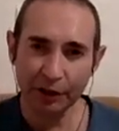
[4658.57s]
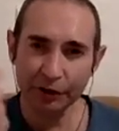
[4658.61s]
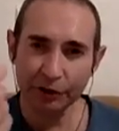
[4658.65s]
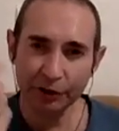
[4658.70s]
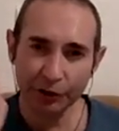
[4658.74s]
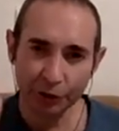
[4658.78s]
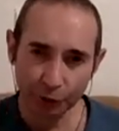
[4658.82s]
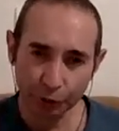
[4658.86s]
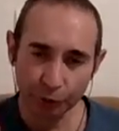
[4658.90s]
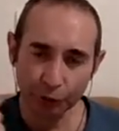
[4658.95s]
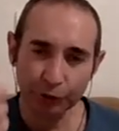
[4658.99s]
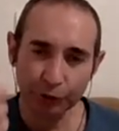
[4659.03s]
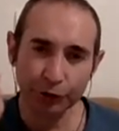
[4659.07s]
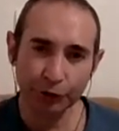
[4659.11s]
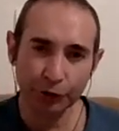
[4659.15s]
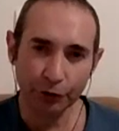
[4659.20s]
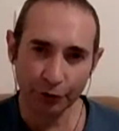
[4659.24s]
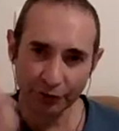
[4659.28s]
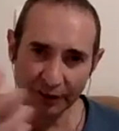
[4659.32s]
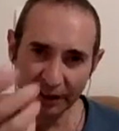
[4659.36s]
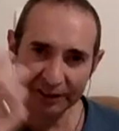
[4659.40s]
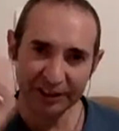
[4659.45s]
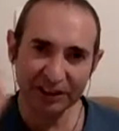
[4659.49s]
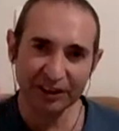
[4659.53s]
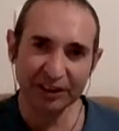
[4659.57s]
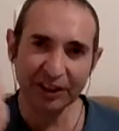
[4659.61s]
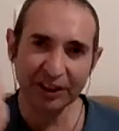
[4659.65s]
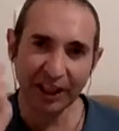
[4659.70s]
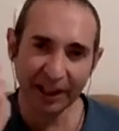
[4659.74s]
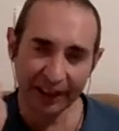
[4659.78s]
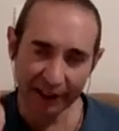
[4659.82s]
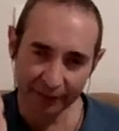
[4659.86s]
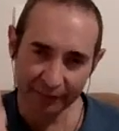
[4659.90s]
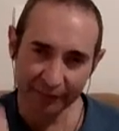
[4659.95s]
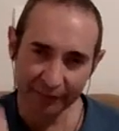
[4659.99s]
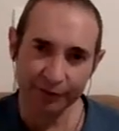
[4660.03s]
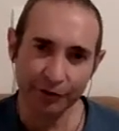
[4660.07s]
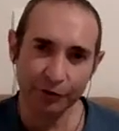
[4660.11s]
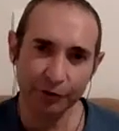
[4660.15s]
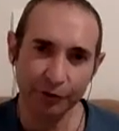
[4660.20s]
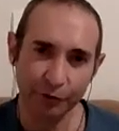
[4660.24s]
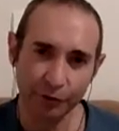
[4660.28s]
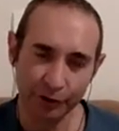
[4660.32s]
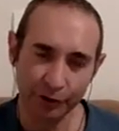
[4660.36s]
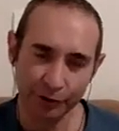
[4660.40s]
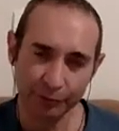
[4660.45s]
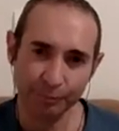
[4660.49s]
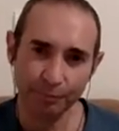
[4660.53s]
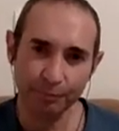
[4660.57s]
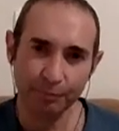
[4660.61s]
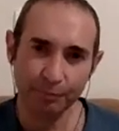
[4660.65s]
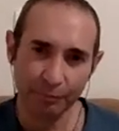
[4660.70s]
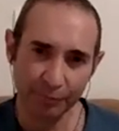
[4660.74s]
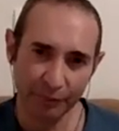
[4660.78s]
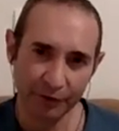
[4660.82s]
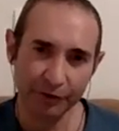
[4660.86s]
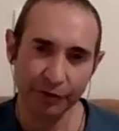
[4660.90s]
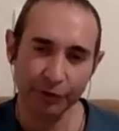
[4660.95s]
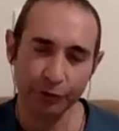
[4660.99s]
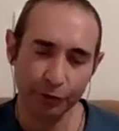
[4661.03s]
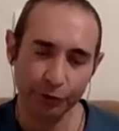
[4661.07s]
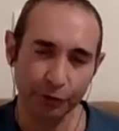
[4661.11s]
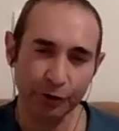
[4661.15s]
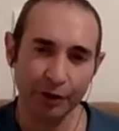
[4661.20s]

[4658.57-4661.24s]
juice or that shake that you do